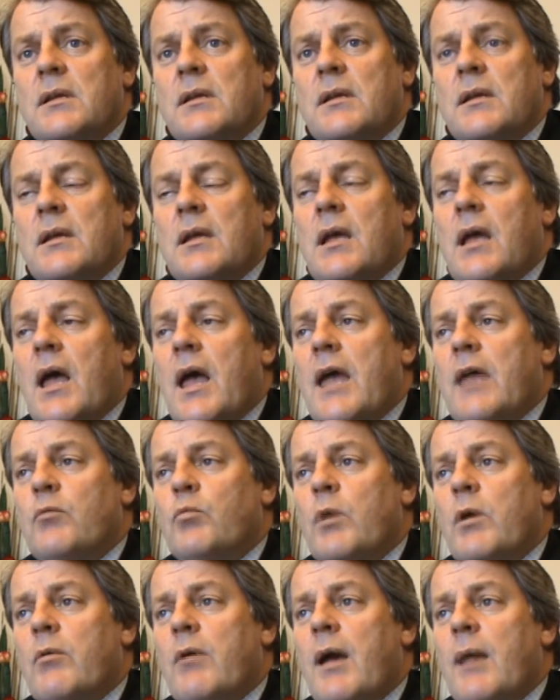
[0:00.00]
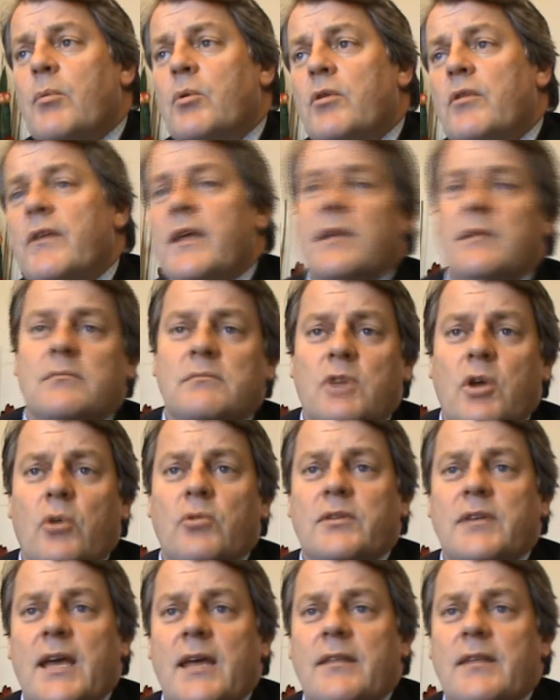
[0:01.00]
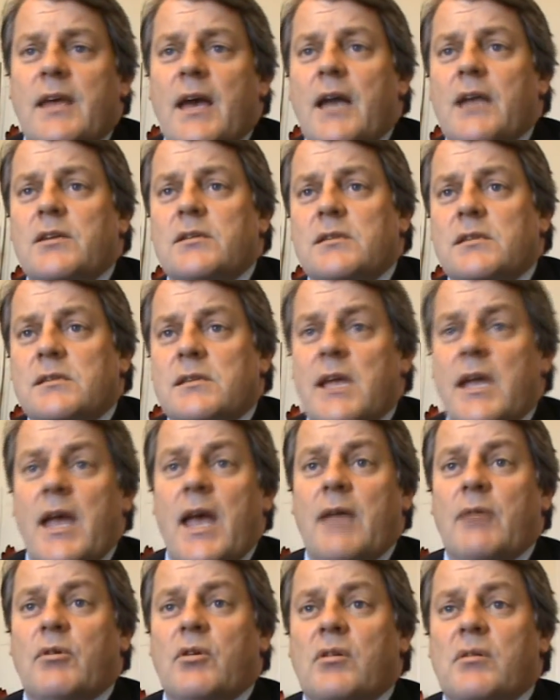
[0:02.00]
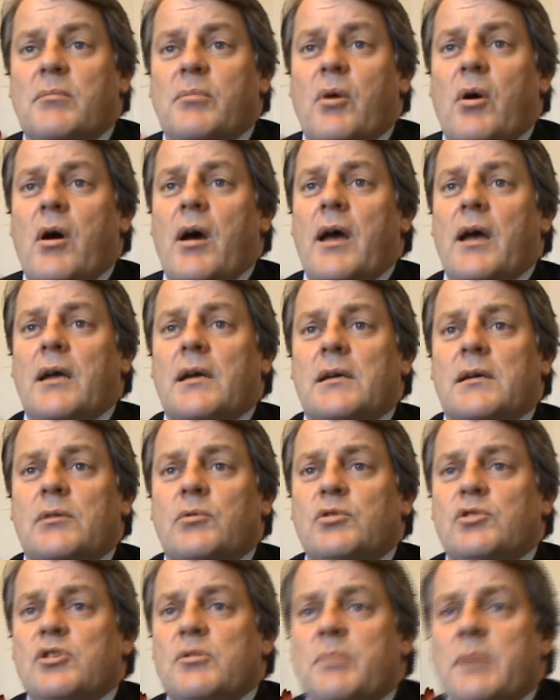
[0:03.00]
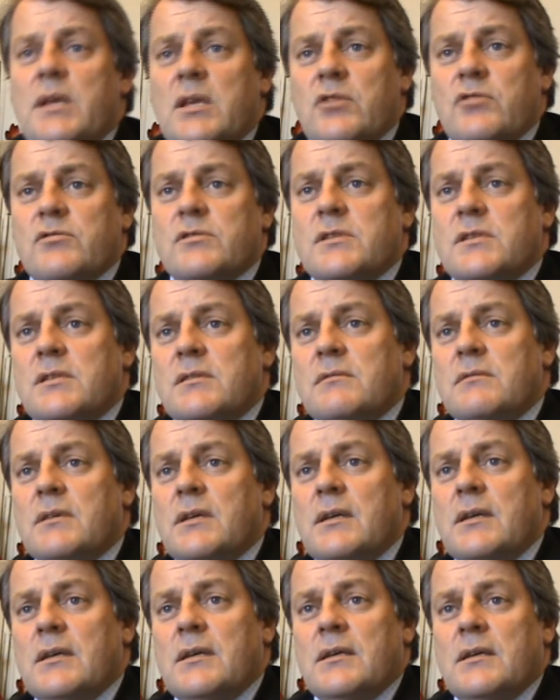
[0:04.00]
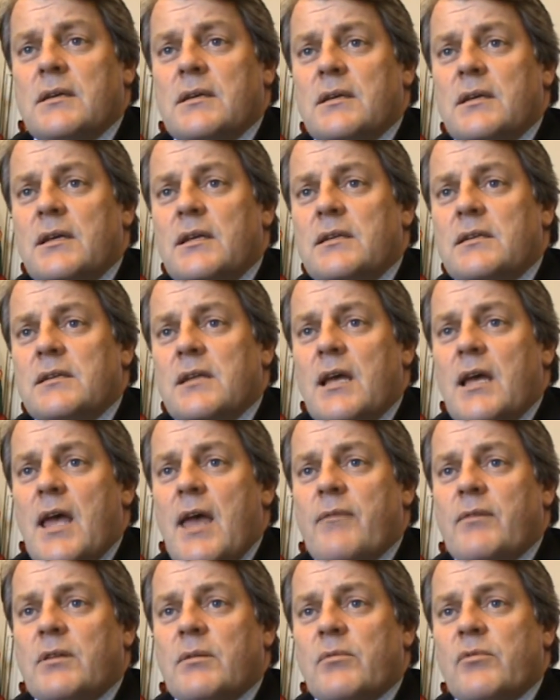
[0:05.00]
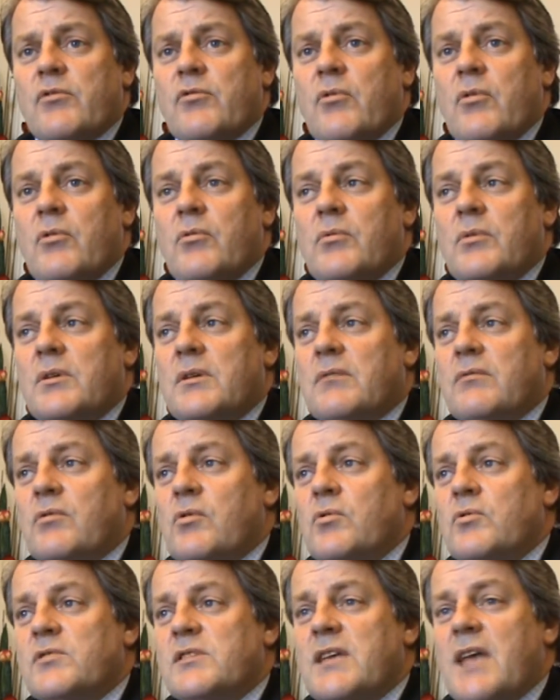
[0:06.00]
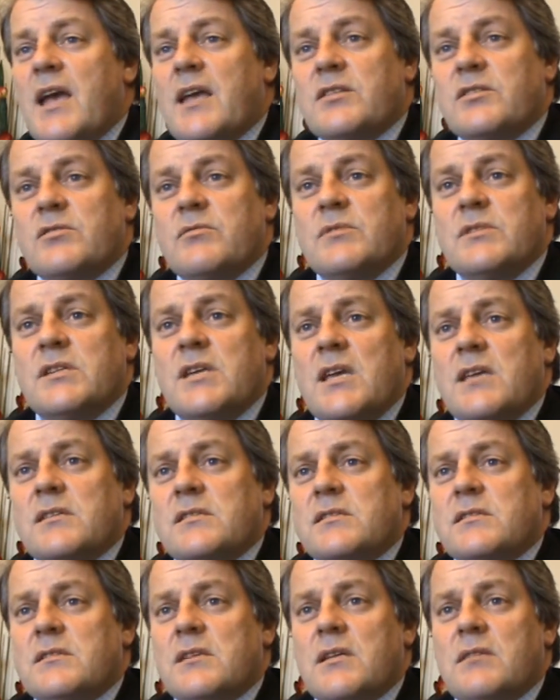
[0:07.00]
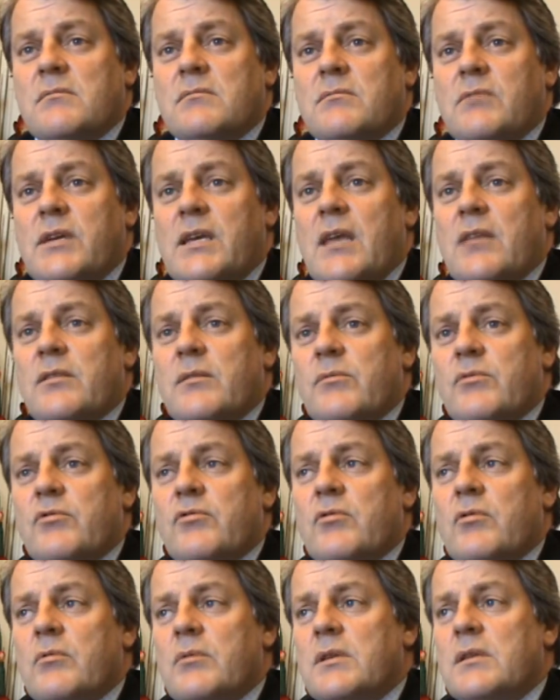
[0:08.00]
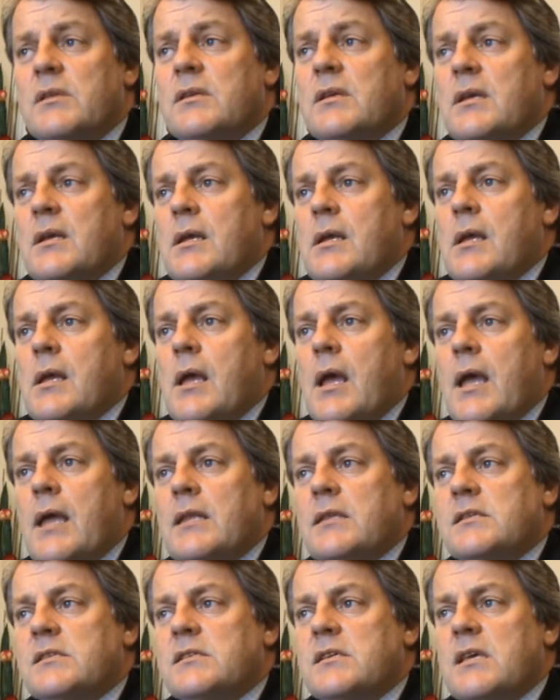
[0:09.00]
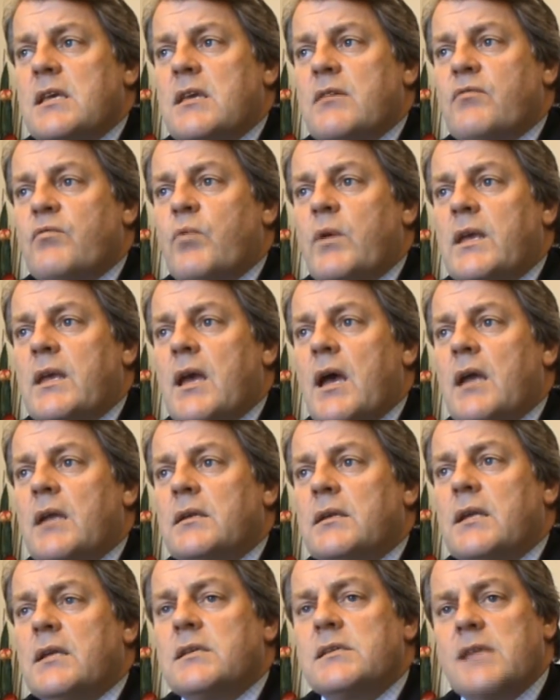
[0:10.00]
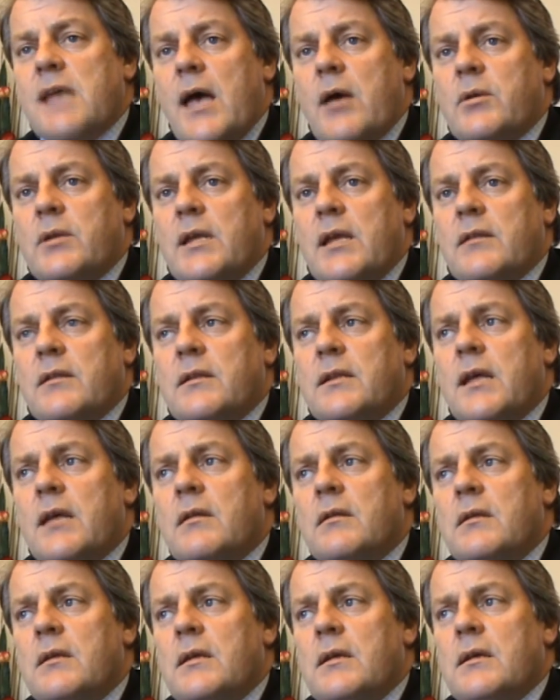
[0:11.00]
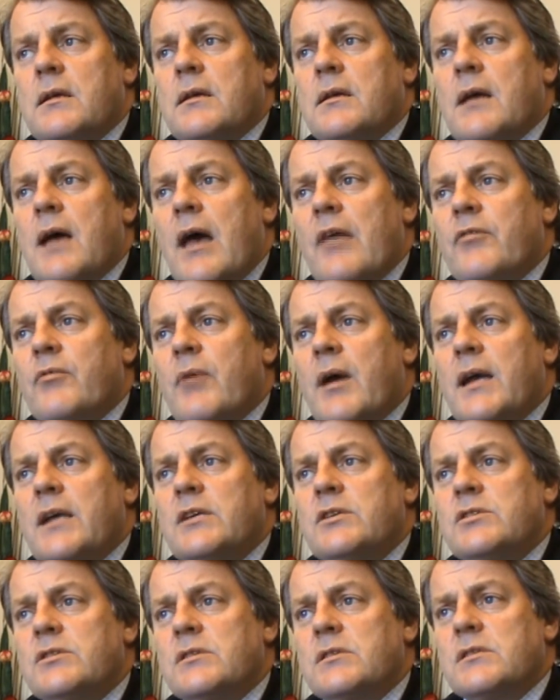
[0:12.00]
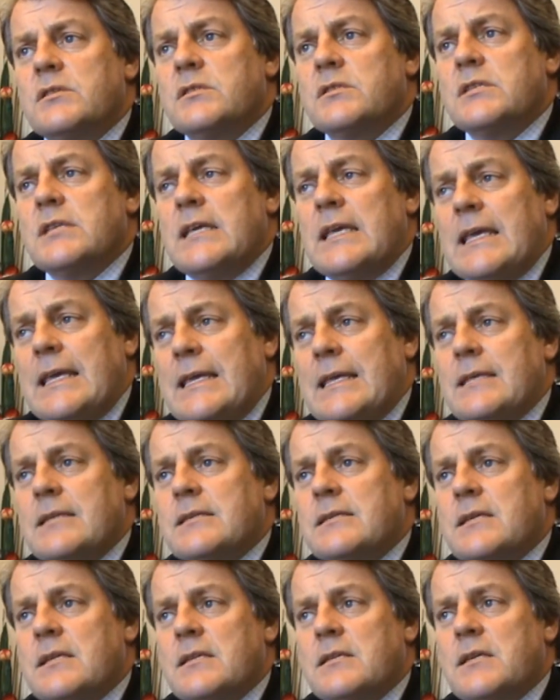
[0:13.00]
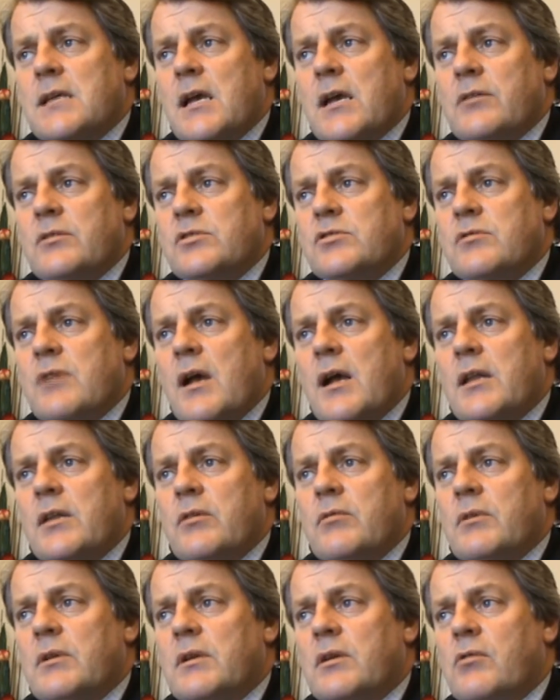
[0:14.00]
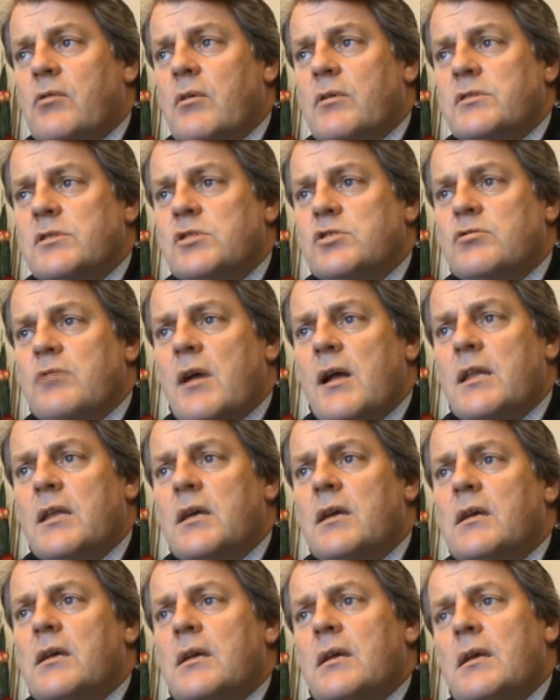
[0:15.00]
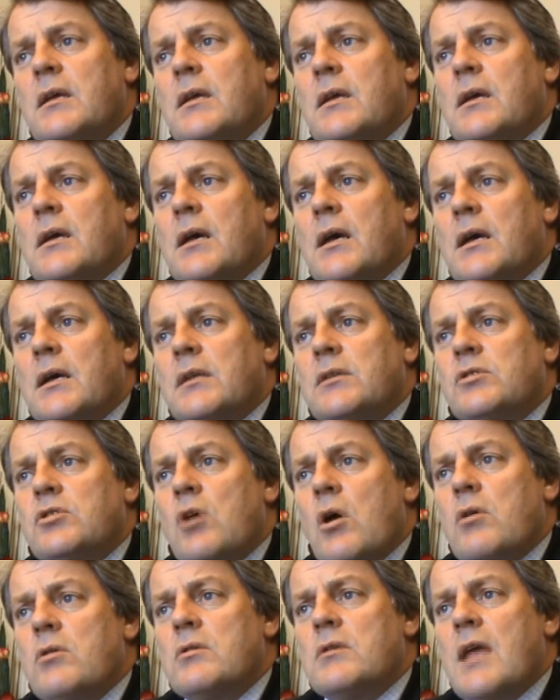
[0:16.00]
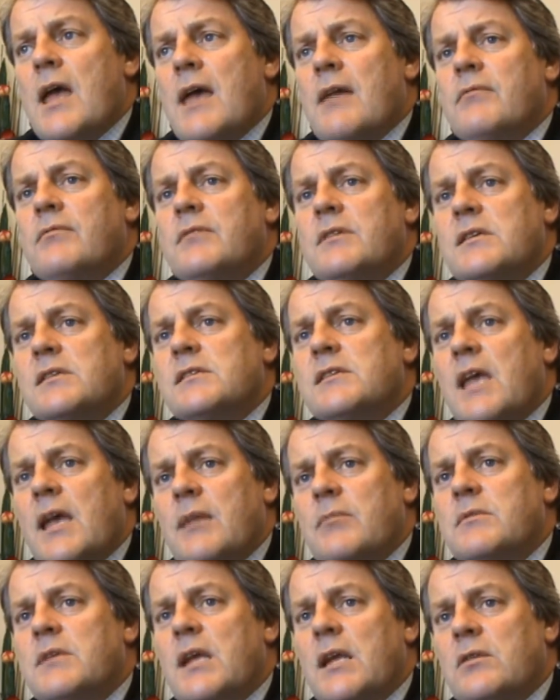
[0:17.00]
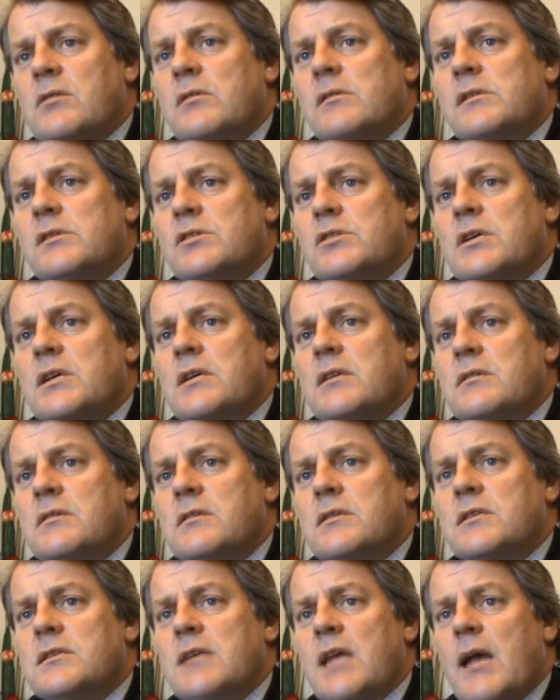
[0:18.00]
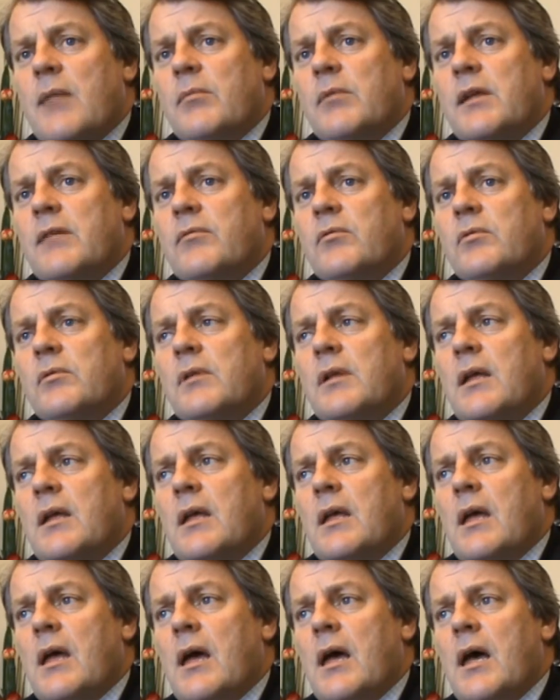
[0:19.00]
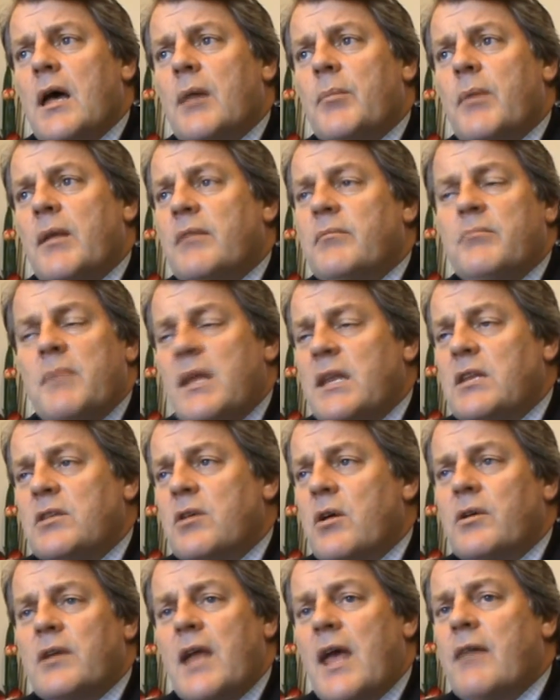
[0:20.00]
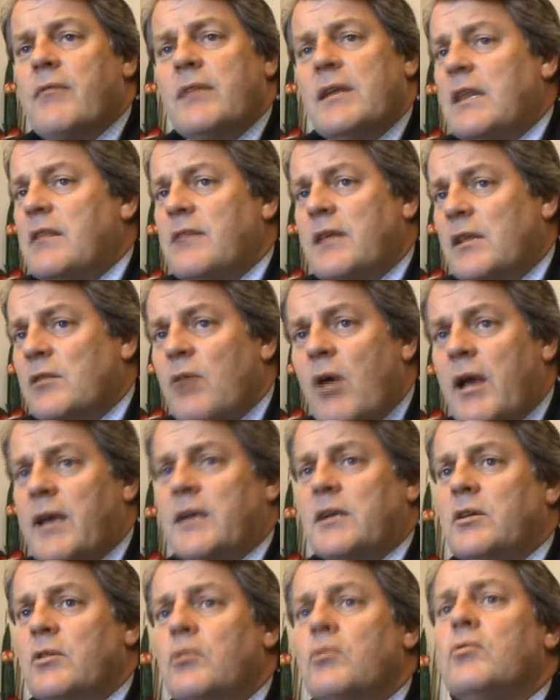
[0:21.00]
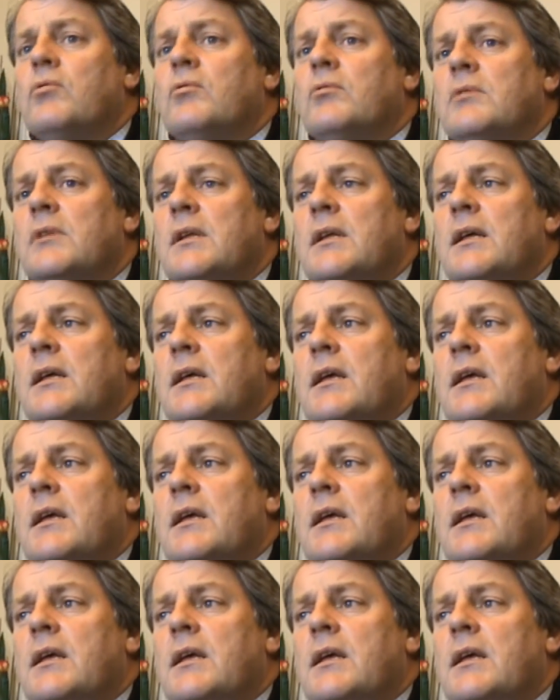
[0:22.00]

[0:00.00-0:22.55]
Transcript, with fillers: Yes. And we're able to then contact the agent and say, hey, we've got a buyer, would you be interested in, in uh, having them through? And of course, the answer is yes, and then we get them through and, mm-hmm. and see if we can't get a sale together. Now, mm-hmm. other agencies in South Australia and across Australia uh, don't have this same technology to the mm. same level, mm. um, and many don't have anything like it at all.